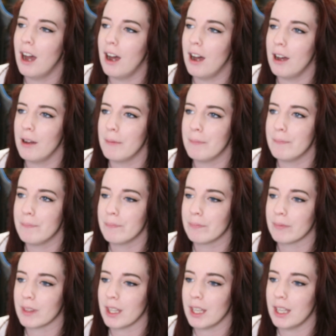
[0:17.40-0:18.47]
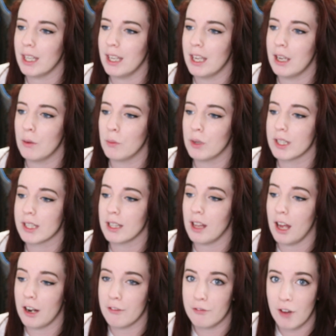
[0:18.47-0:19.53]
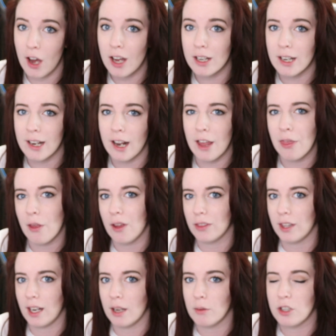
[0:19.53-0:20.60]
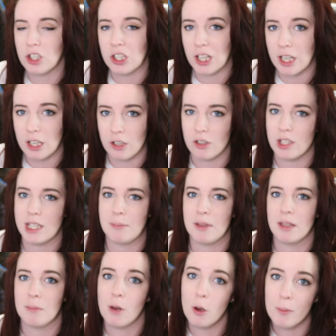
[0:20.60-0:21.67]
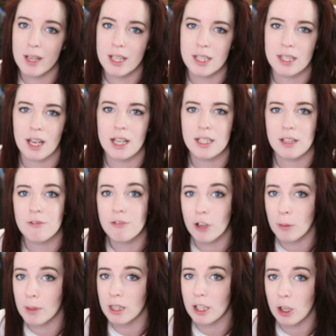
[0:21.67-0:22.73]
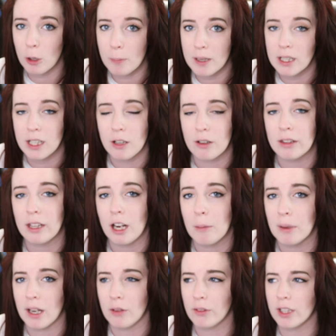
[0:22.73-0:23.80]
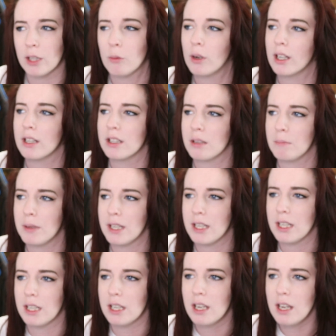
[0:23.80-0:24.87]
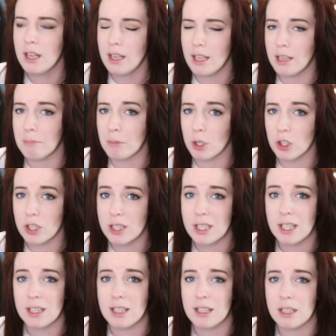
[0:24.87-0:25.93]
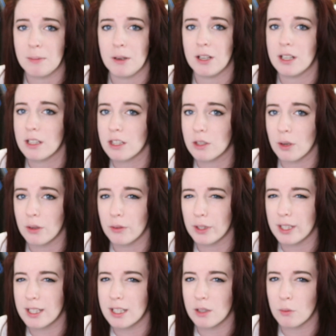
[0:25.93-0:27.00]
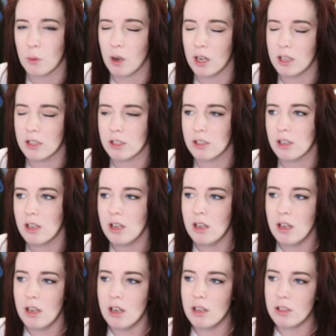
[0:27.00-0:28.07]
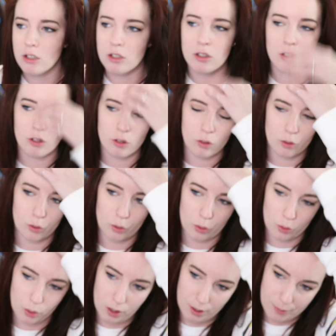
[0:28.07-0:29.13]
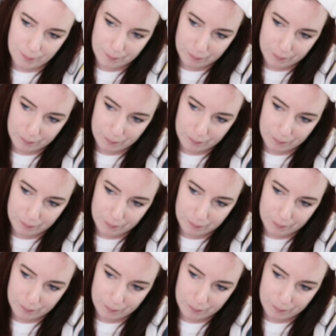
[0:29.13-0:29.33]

It was a lot of fun, and I thought that I would share some of the moments. I did film a little bit here and there, but I really wanted to be immersed in the experience, so I really didn't want to